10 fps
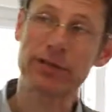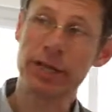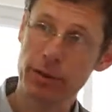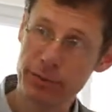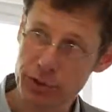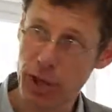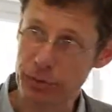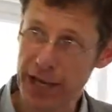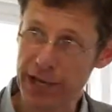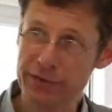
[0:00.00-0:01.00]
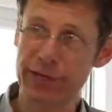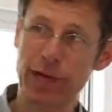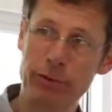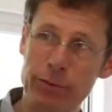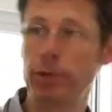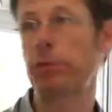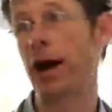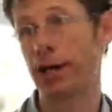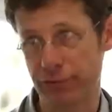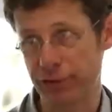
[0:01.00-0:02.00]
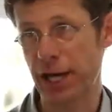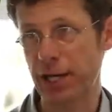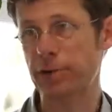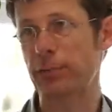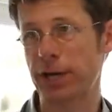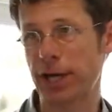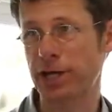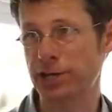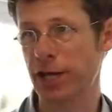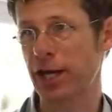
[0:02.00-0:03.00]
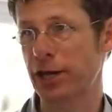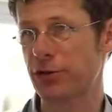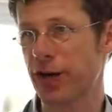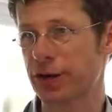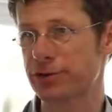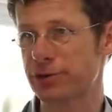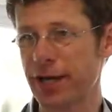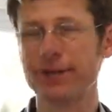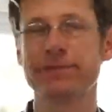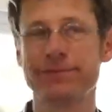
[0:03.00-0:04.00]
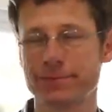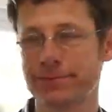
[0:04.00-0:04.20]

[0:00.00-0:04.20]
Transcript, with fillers: but it's a little bit complex, and that will be part of another publication, another grant. Okay?